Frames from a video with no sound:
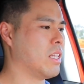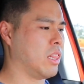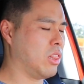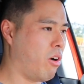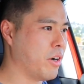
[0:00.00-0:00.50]
the
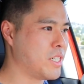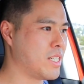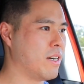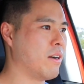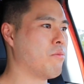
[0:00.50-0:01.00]
large
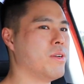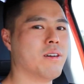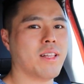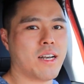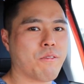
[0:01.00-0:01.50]
steering
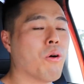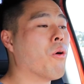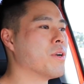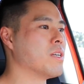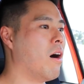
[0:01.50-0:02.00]
wheel and of
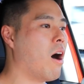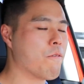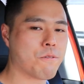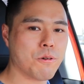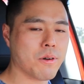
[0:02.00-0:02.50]
course the
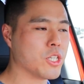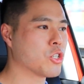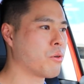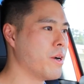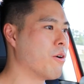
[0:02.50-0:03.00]
off-roading
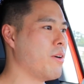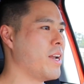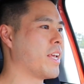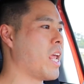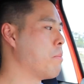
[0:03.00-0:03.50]

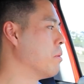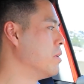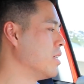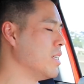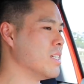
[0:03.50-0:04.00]
trail-rated
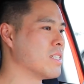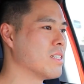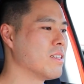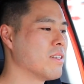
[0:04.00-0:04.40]
capabilities.